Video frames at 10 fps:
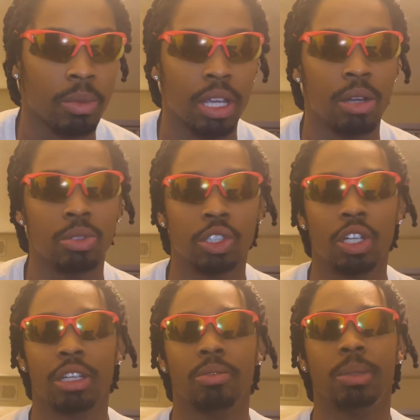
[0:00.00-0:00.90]
I wasn't
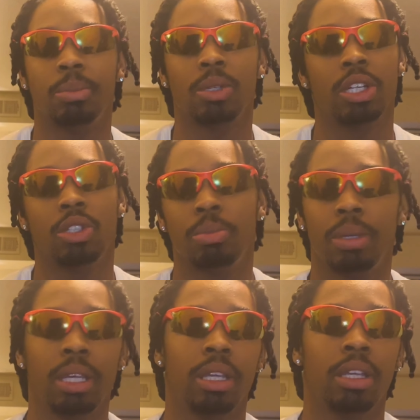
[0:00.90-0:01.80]
trying to him my brand new
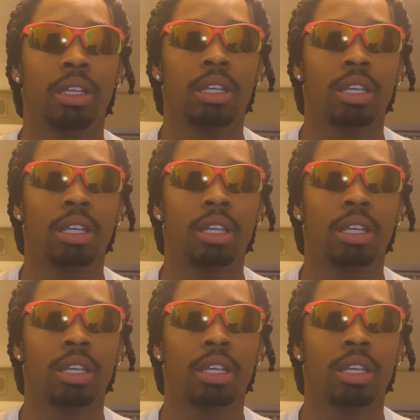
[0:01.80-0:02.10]
bed